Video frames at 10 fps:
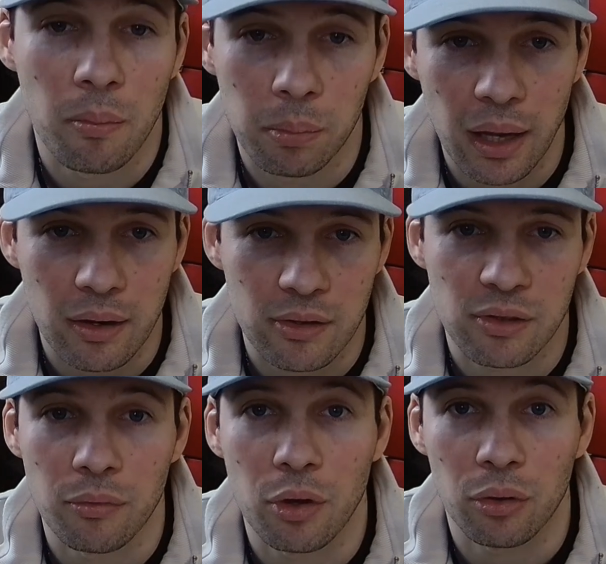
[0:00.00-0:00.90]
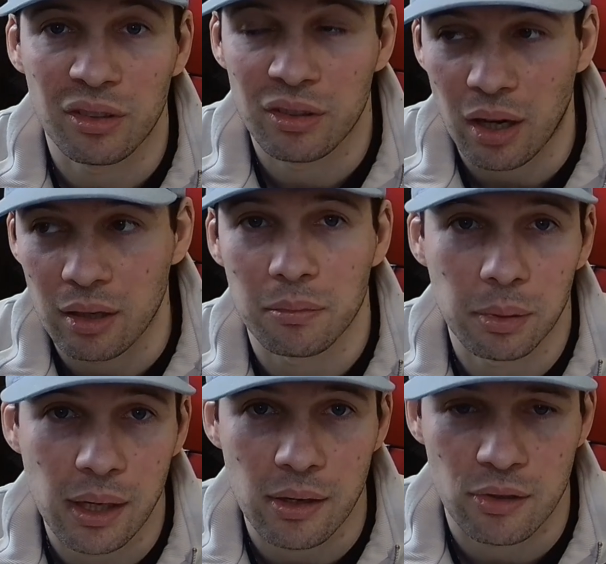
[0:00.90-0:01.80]
players, of your target
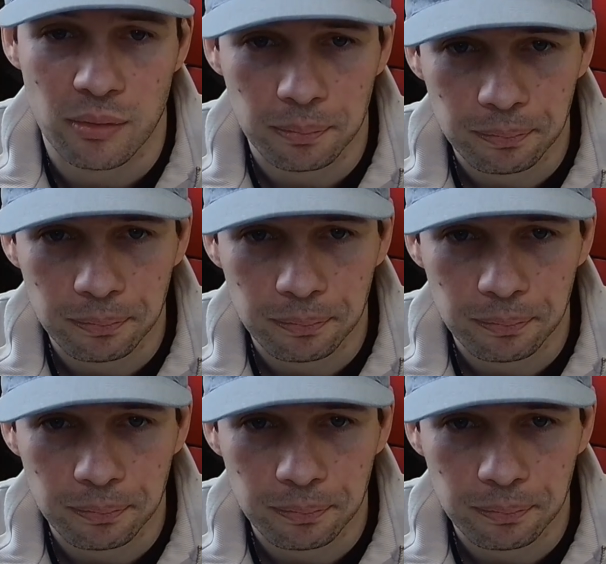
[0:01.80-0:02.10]
players.